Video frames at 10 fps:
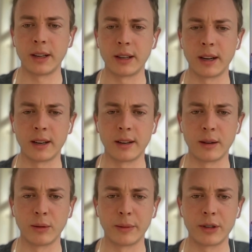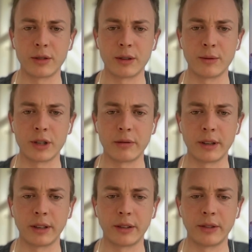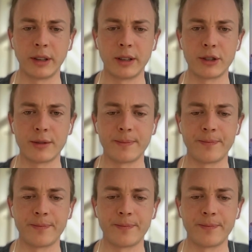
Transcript: again, I will make sure I'm generating this in English.